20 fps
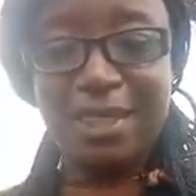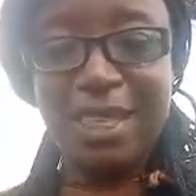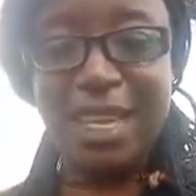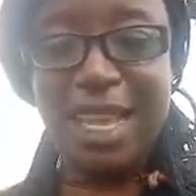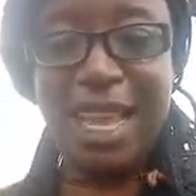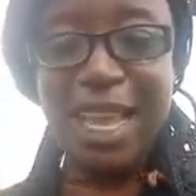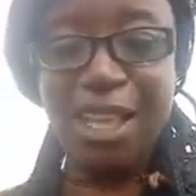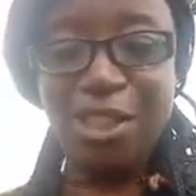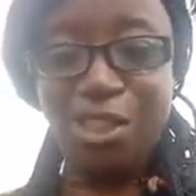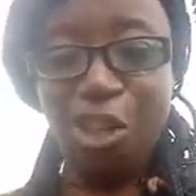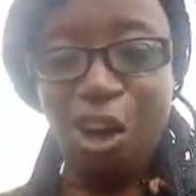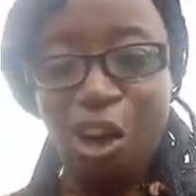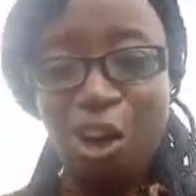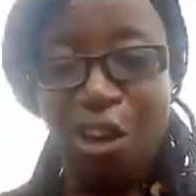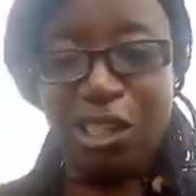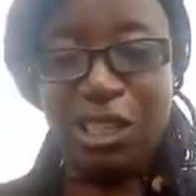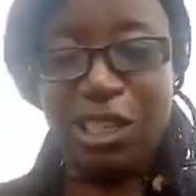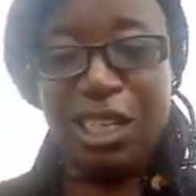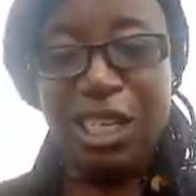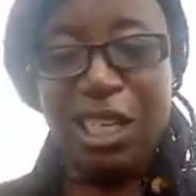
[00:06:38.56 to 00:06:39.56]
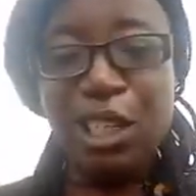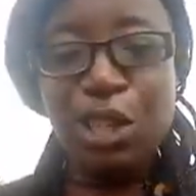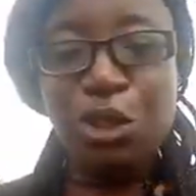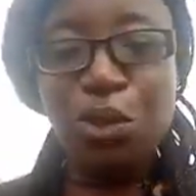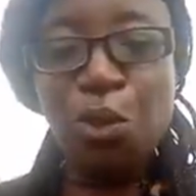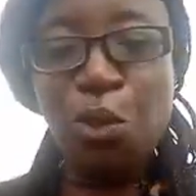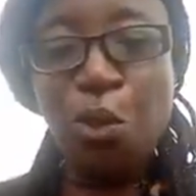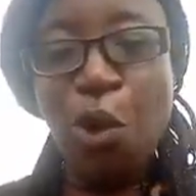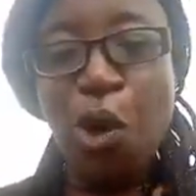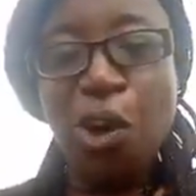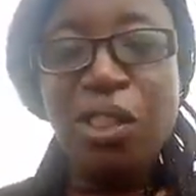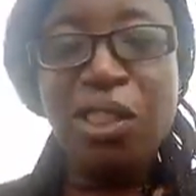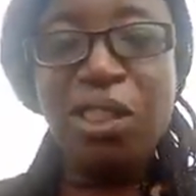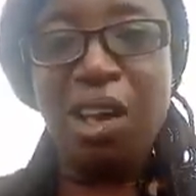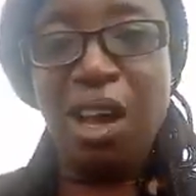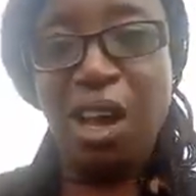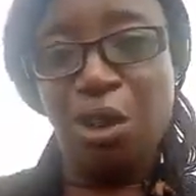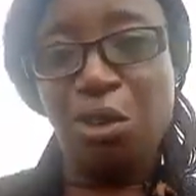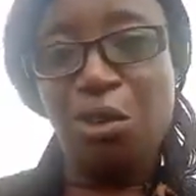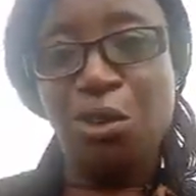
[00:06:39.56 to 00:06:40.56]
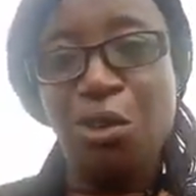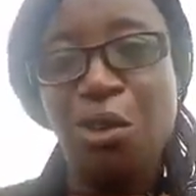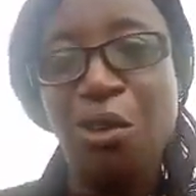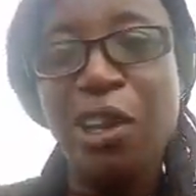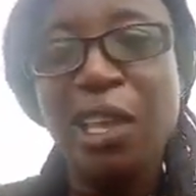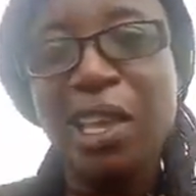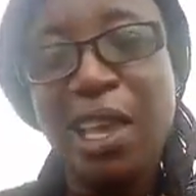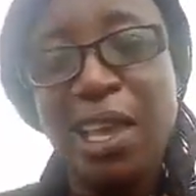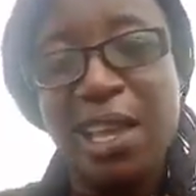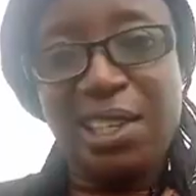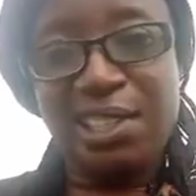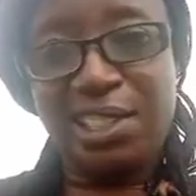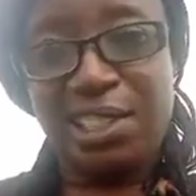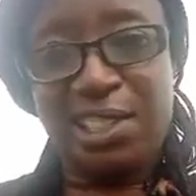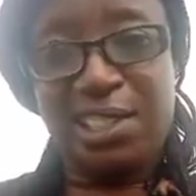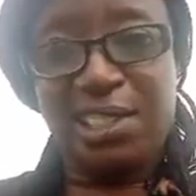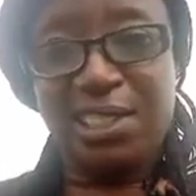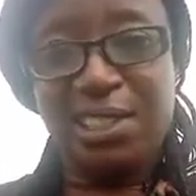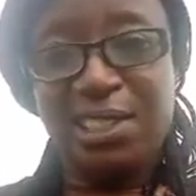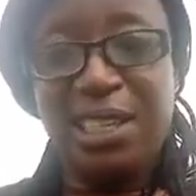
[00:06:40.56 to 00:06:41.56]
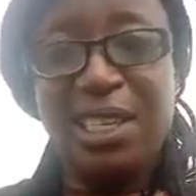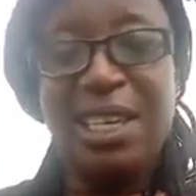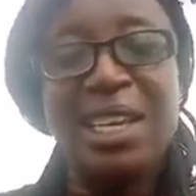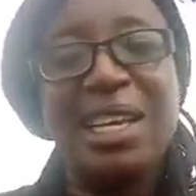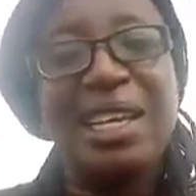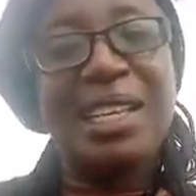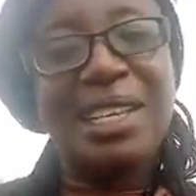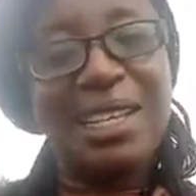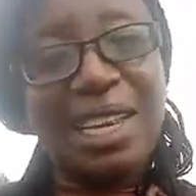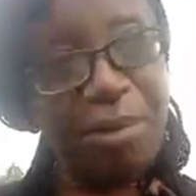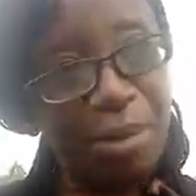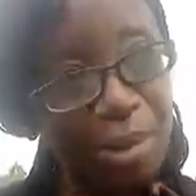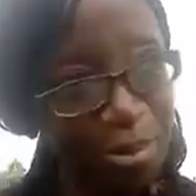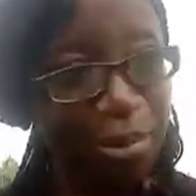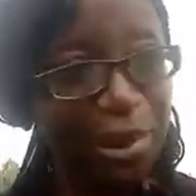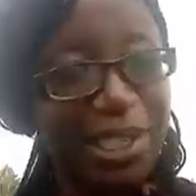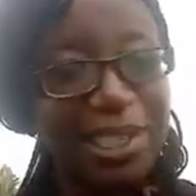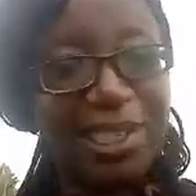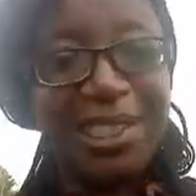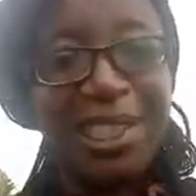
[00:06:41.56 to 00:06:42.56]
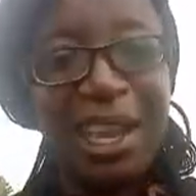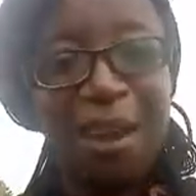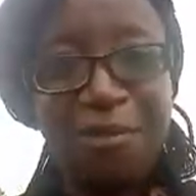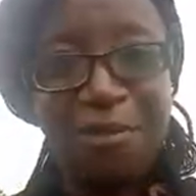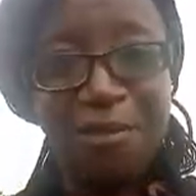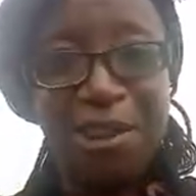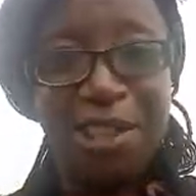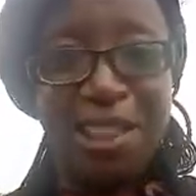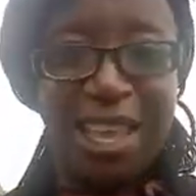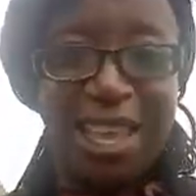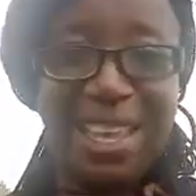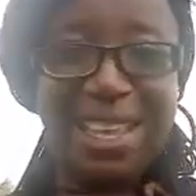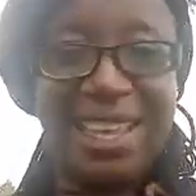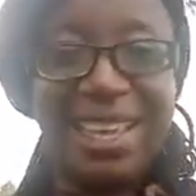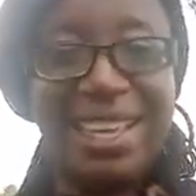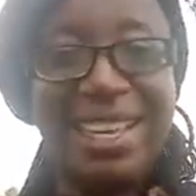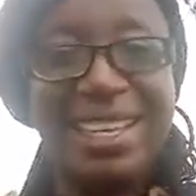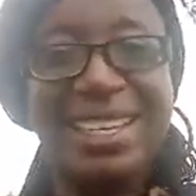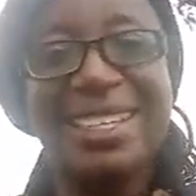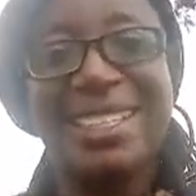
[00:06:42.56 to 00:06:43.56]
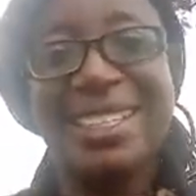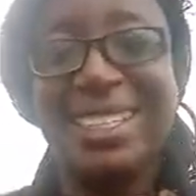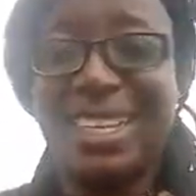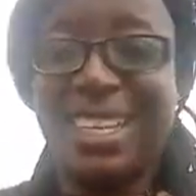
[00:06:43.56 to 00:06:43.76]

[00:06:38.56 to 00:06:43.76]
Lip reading: A ton is 1,000 kg. Let me break it down further again.